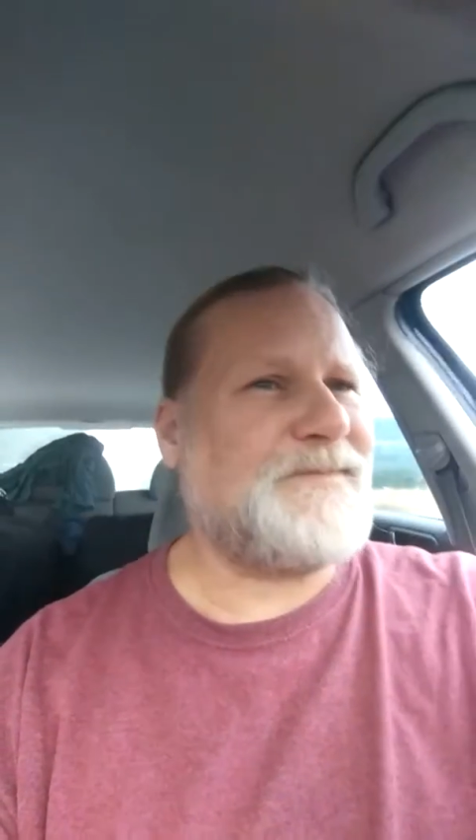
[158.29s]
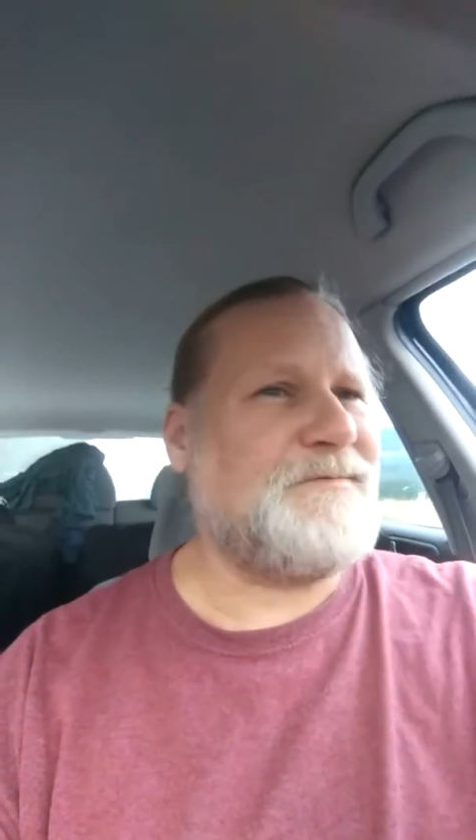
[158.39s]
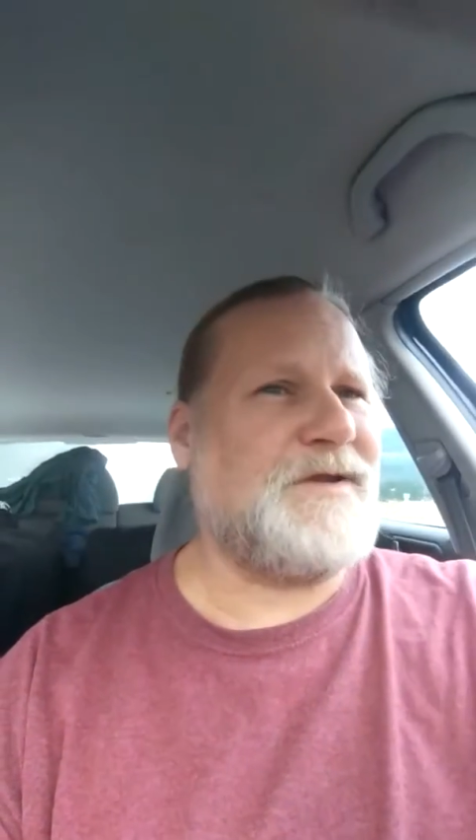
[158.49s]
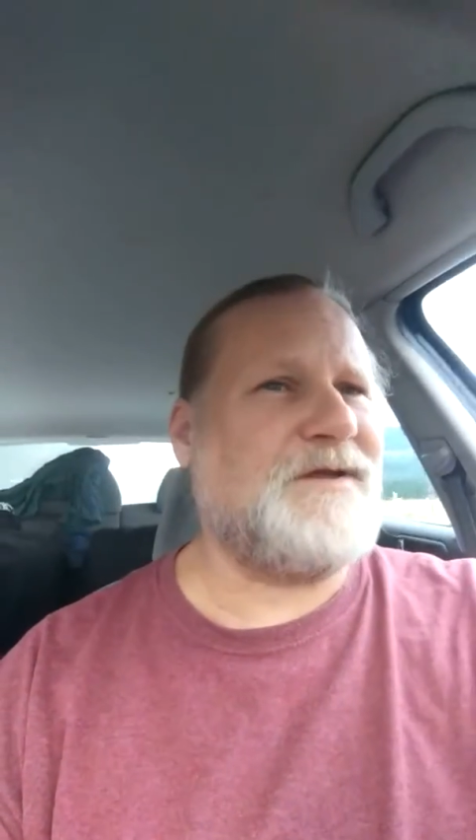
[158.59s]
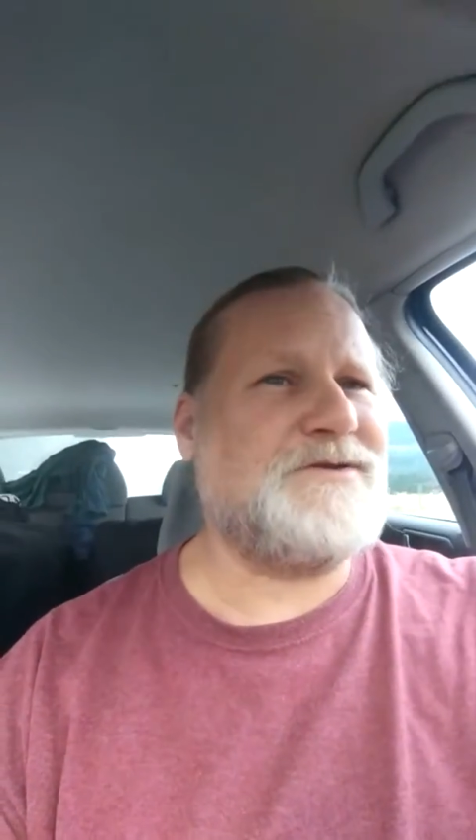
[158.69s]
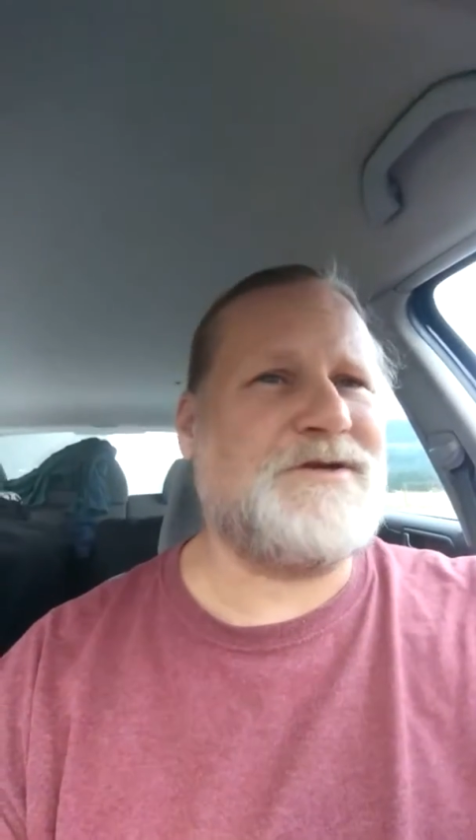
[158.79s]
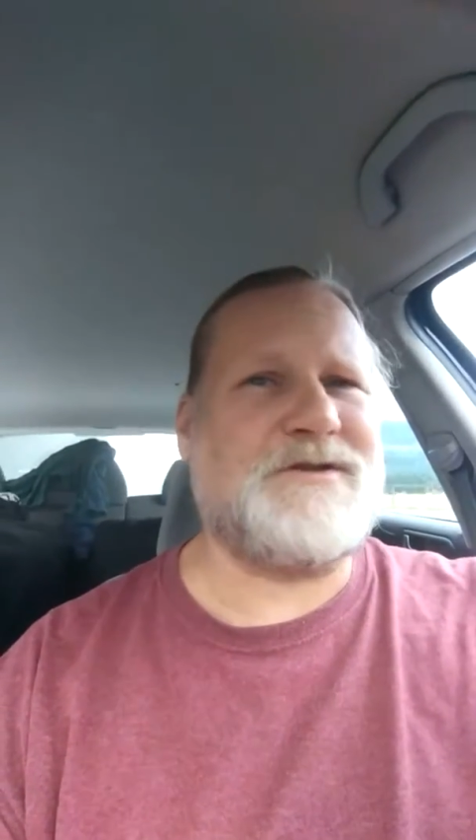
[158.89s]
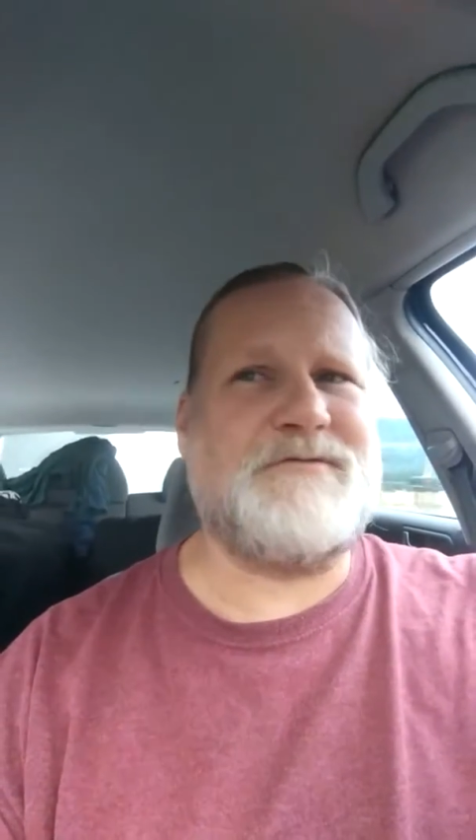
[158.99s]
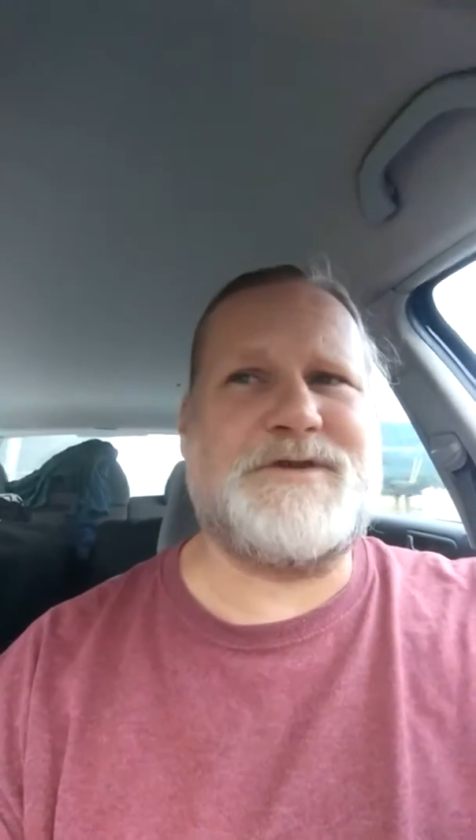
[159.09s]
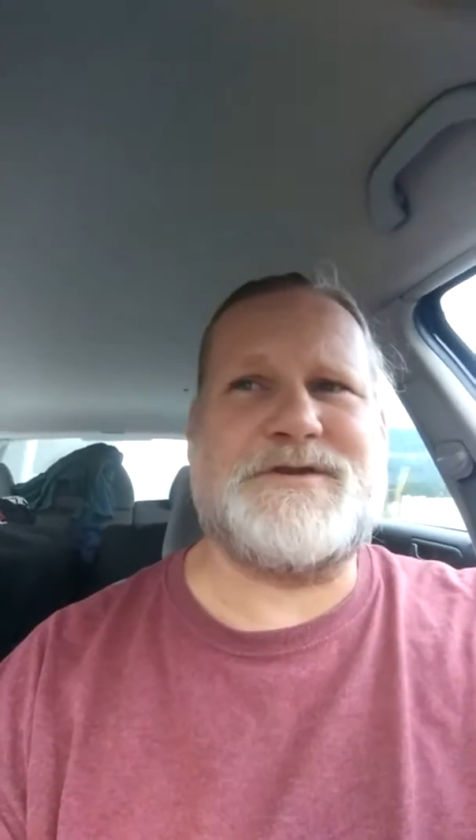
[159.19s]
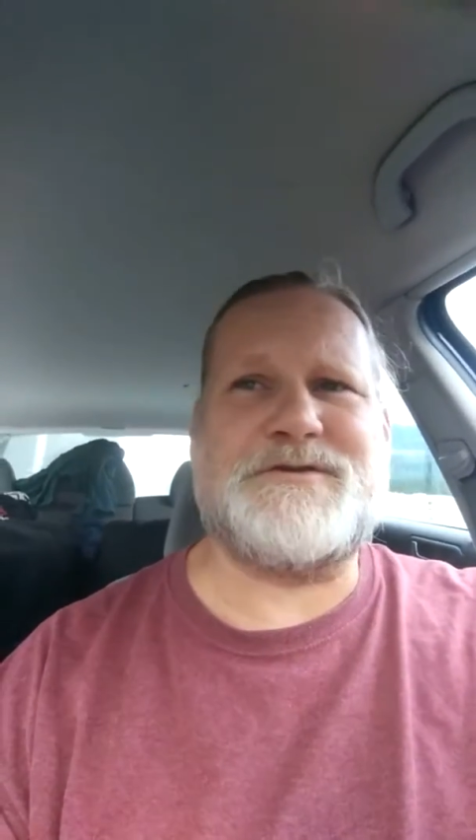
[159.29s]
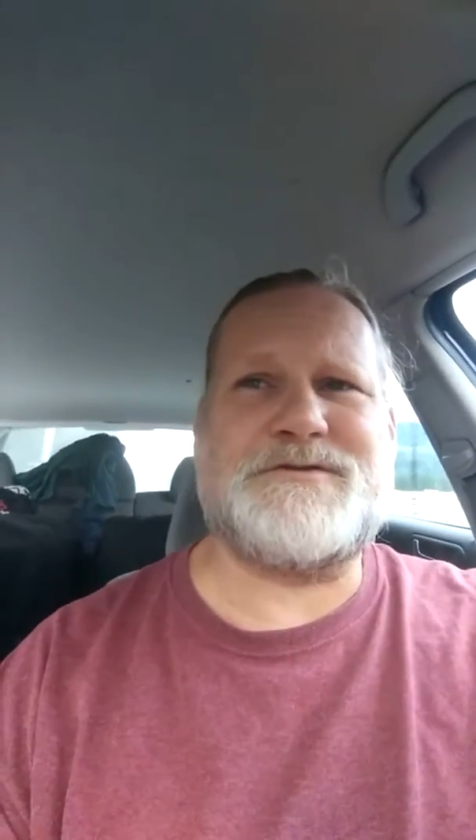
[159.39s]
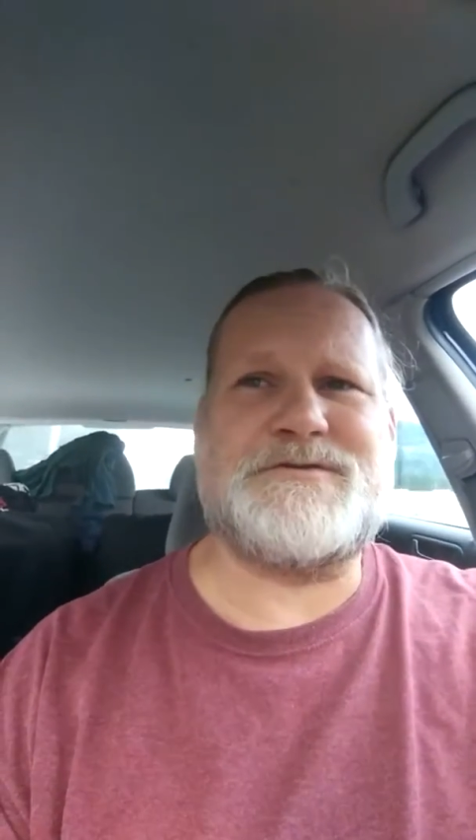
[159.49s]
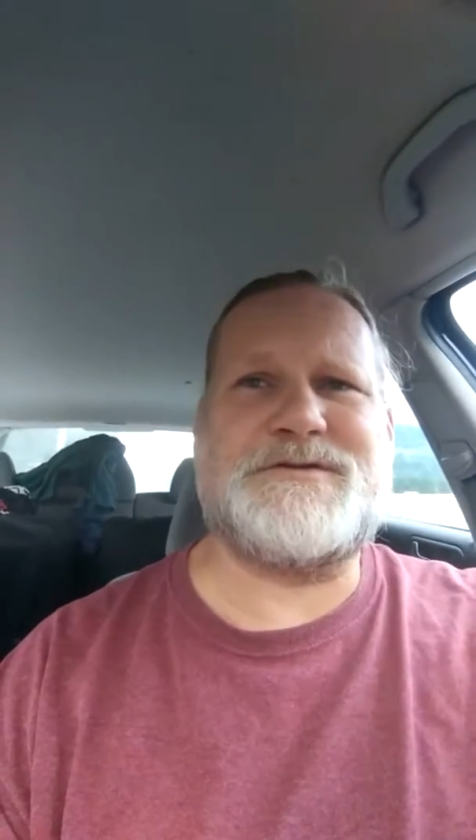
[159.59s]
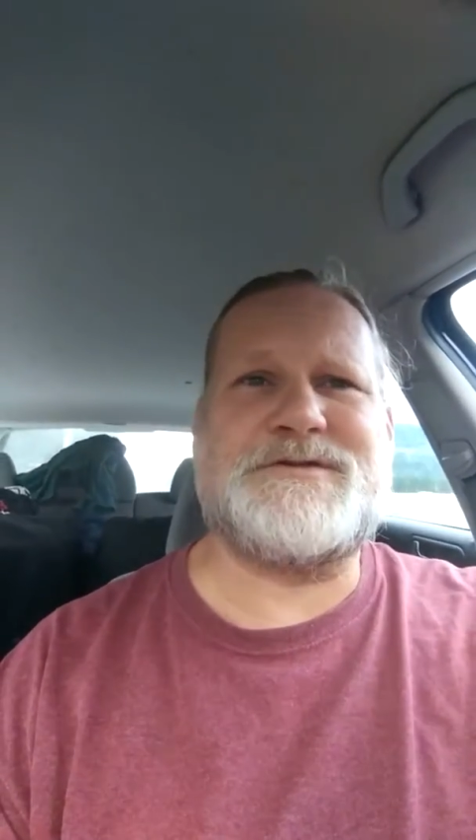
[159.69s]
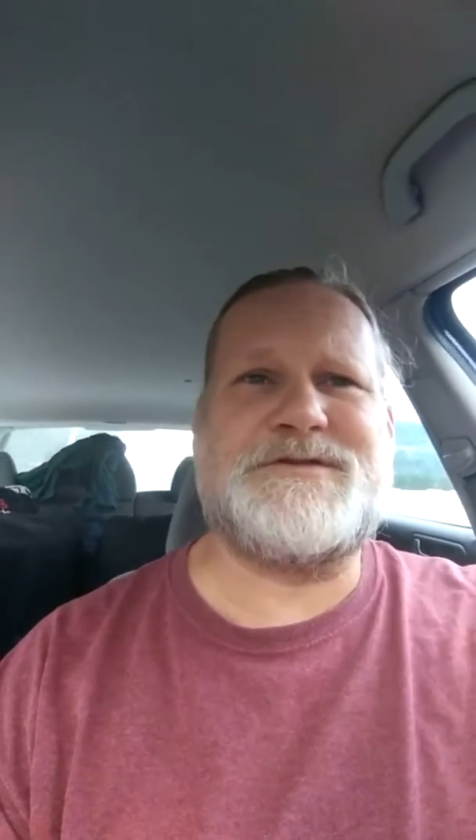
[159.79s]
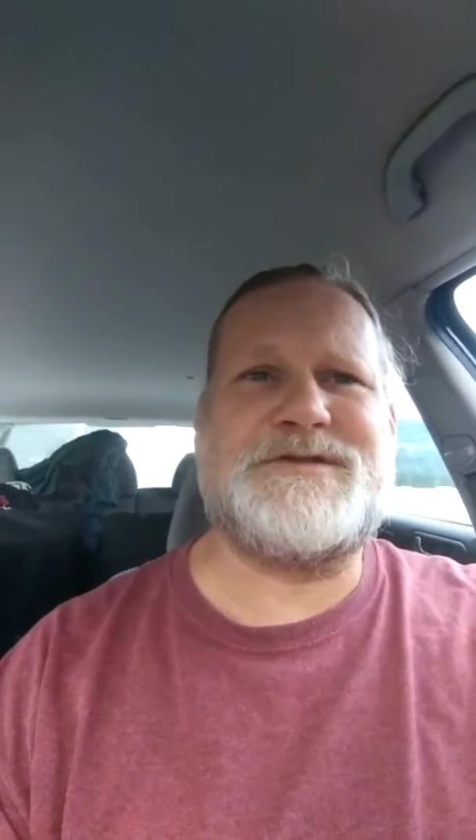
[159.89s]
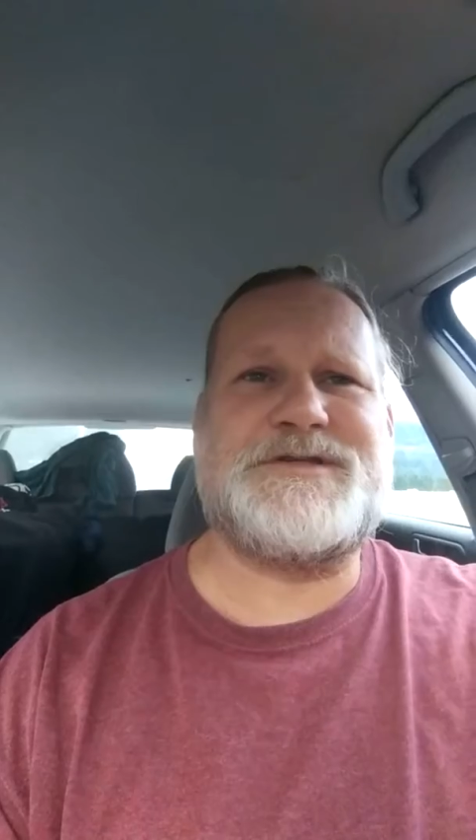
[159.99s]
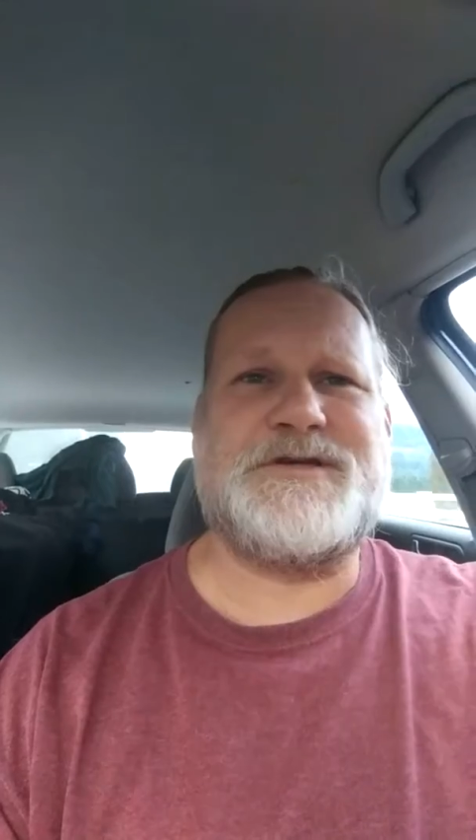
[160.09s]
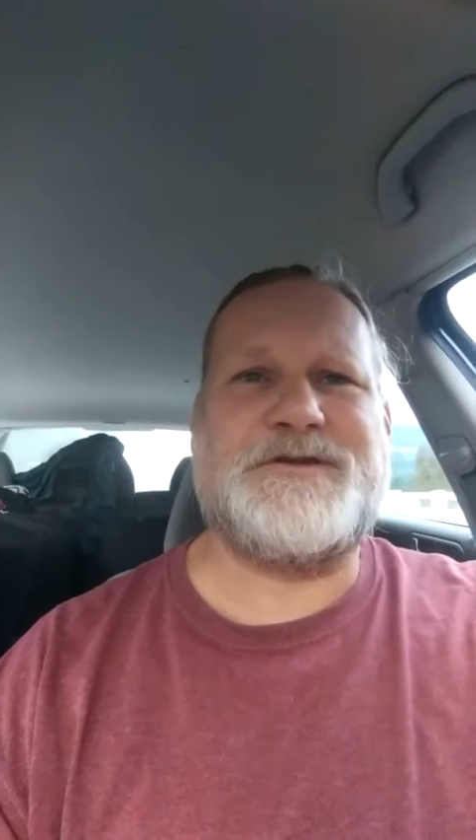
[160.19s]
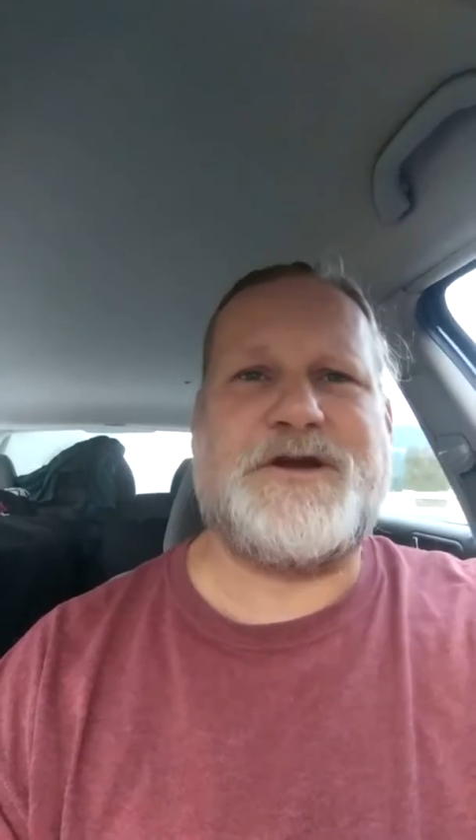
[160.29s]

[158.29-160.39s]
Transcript: I mean, I certainly wouldn't steal